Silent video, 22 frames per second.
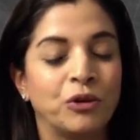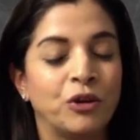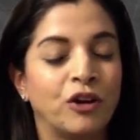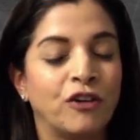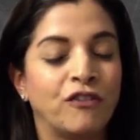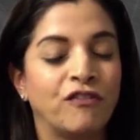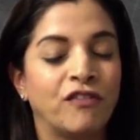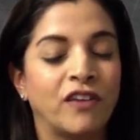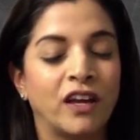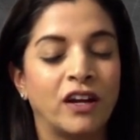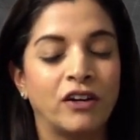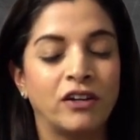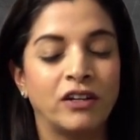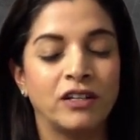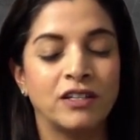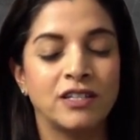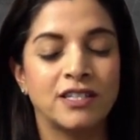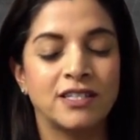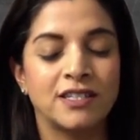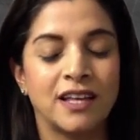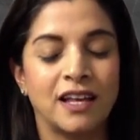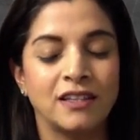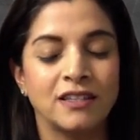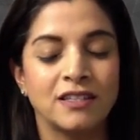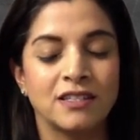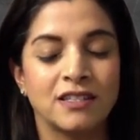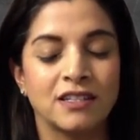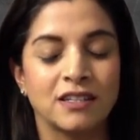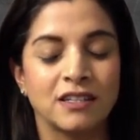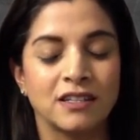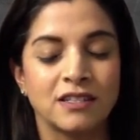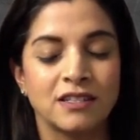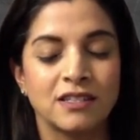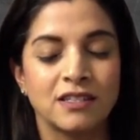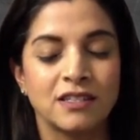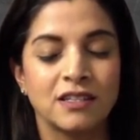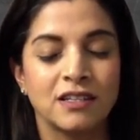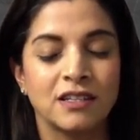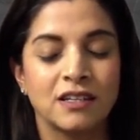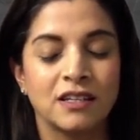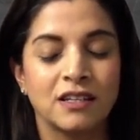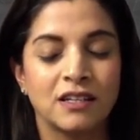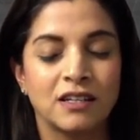your various senses.